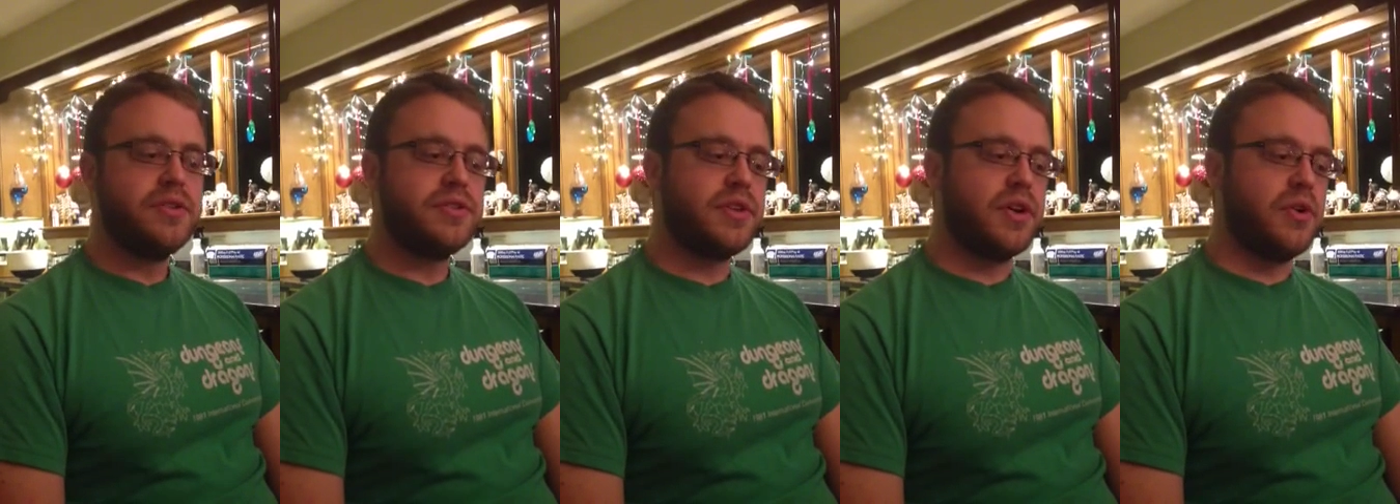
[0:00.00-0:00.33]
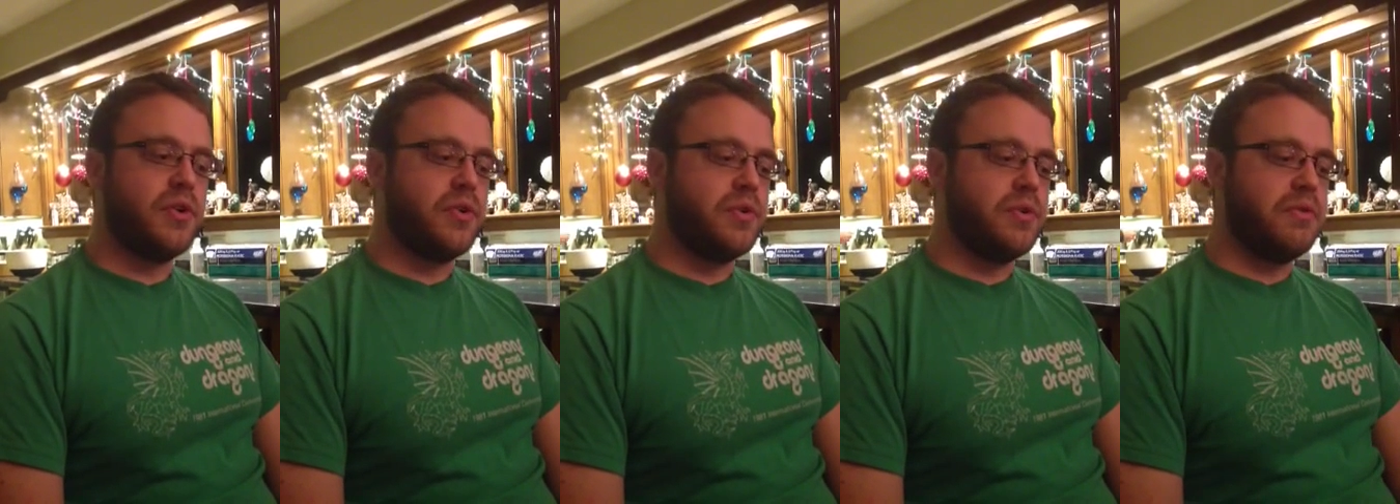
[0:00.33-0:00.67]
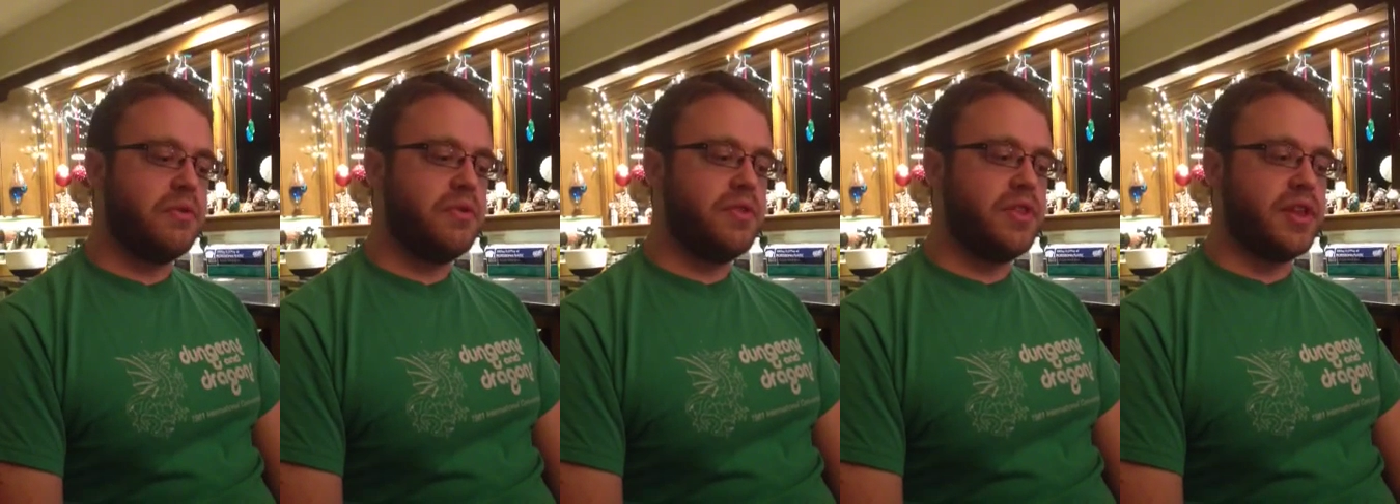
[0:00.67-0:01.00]

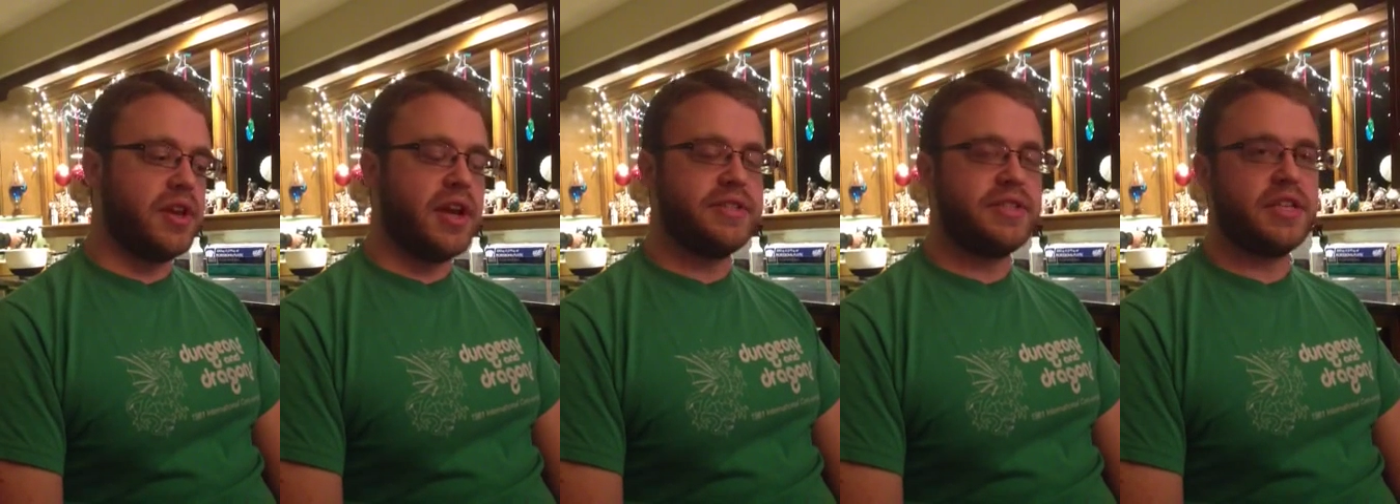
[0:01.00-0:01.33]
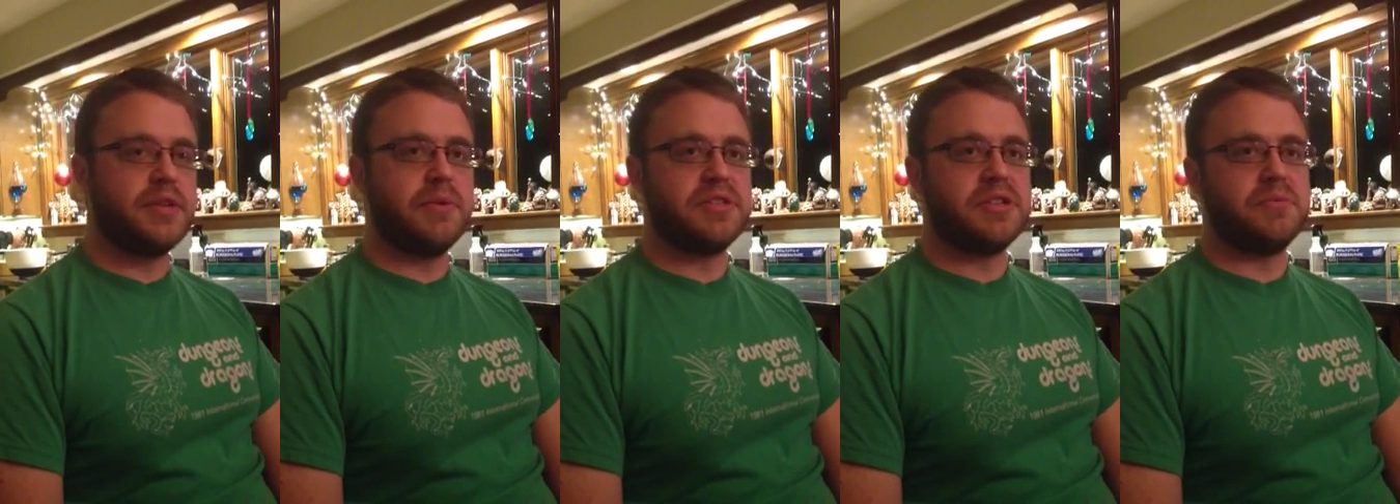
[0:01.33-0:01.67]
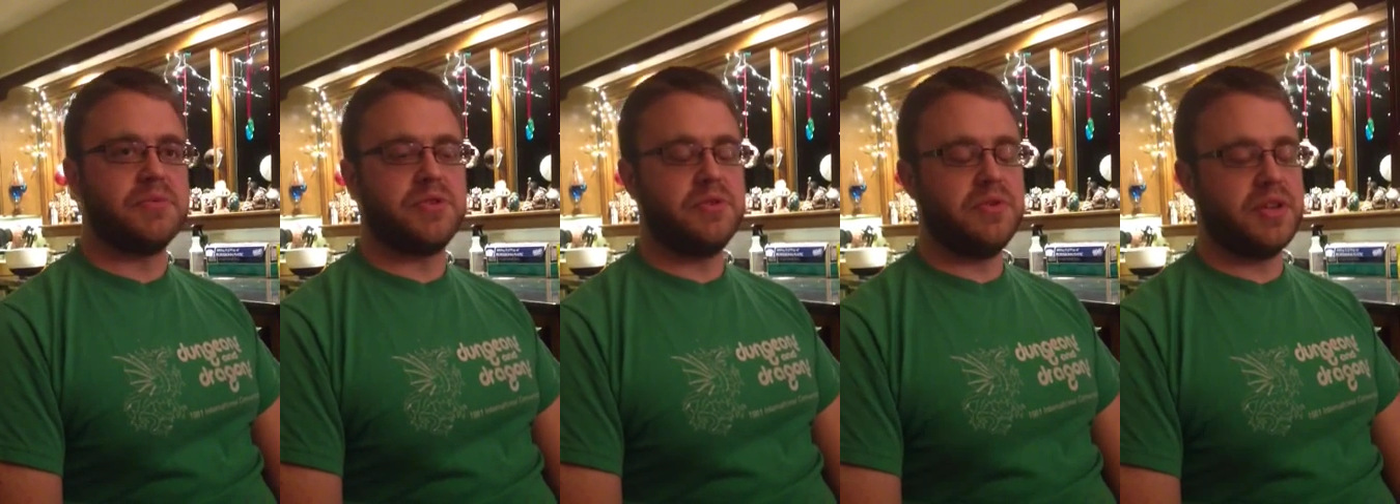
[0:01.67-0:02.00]
So the nice thing about
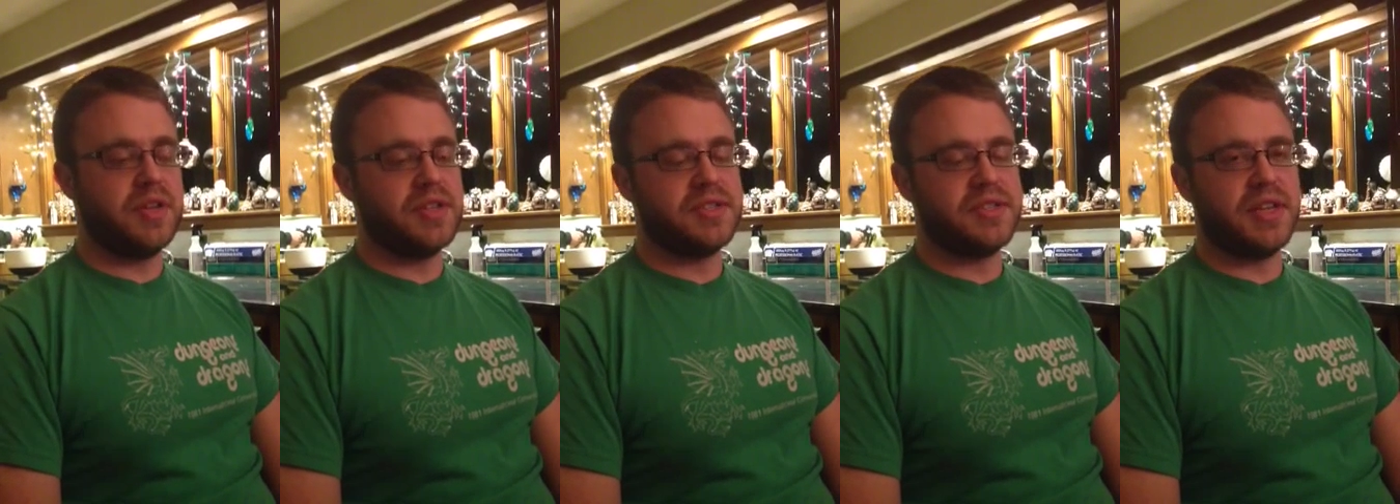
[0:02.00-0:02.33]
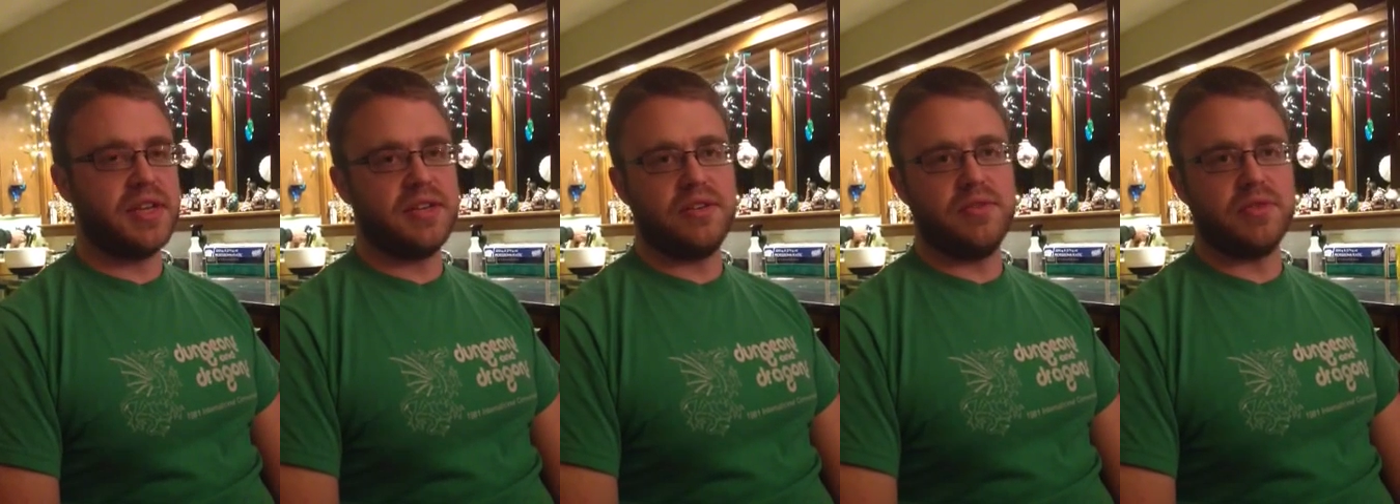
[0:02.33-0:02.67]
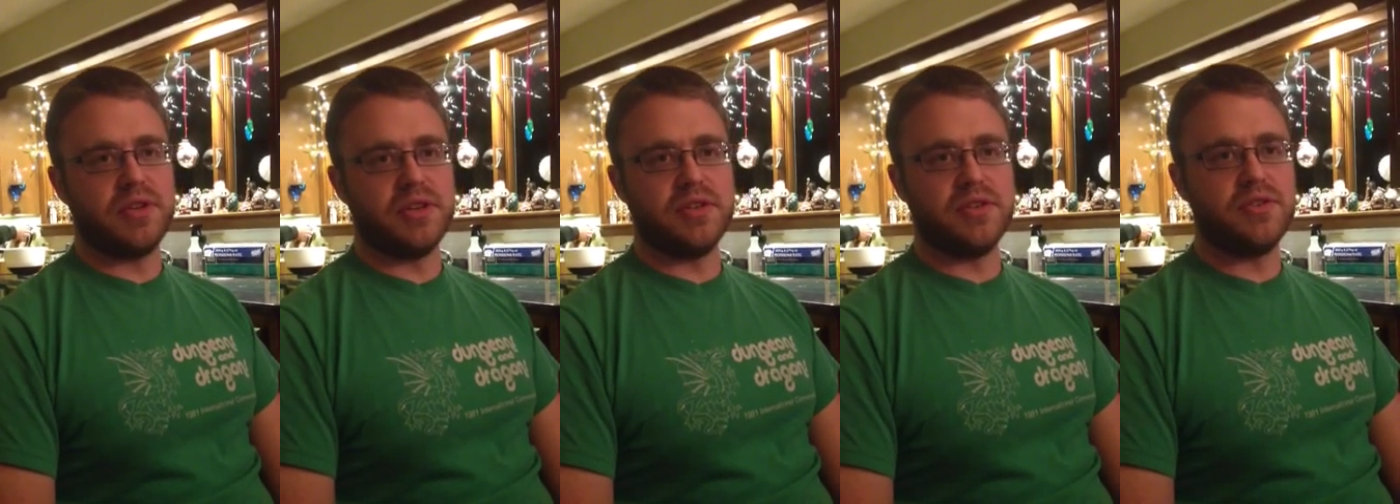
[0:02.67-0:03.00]
tempered tuning is that you
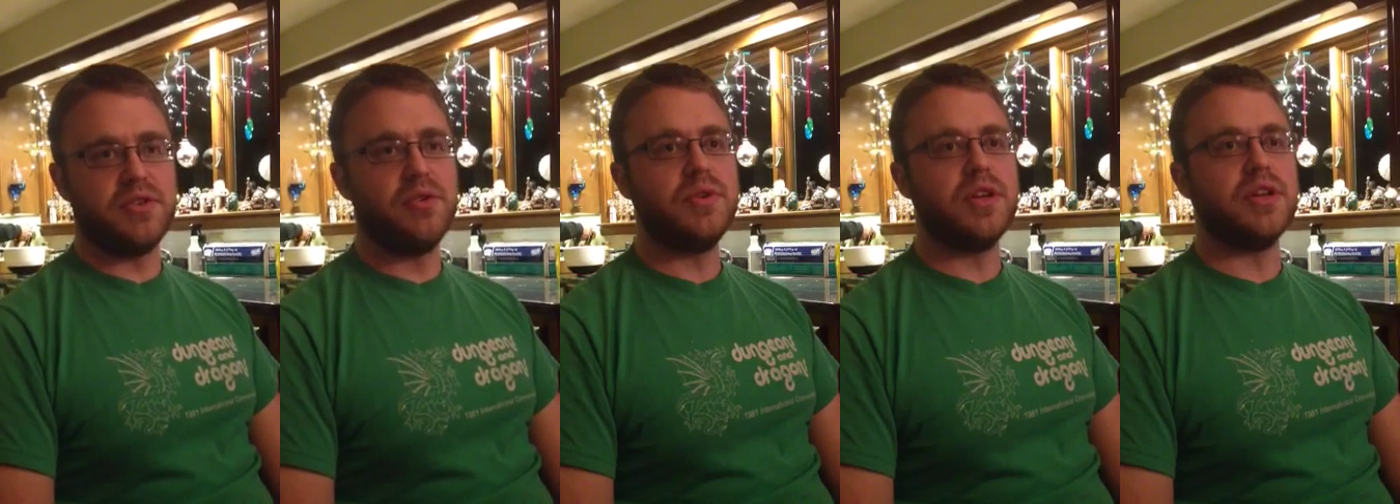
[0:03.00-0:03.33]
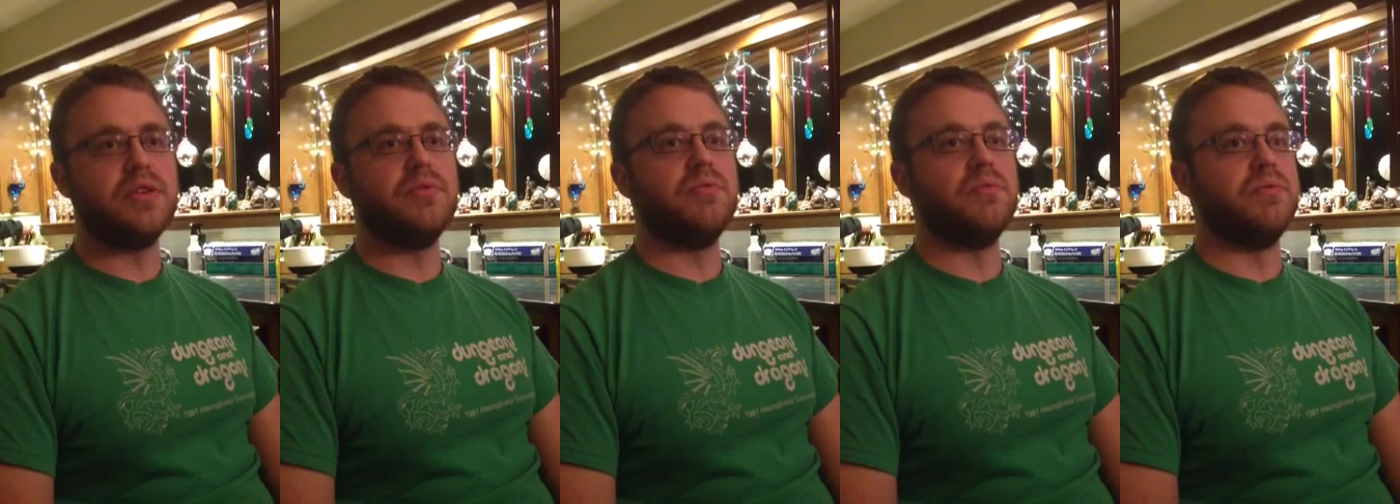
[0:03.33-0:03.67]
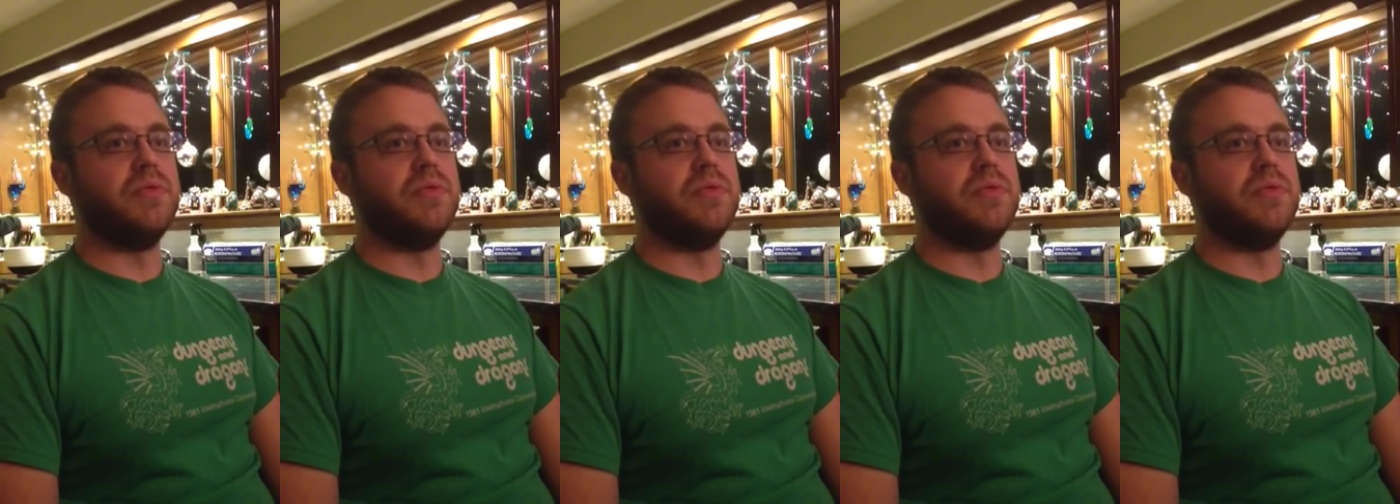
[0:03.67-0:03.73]
can tune it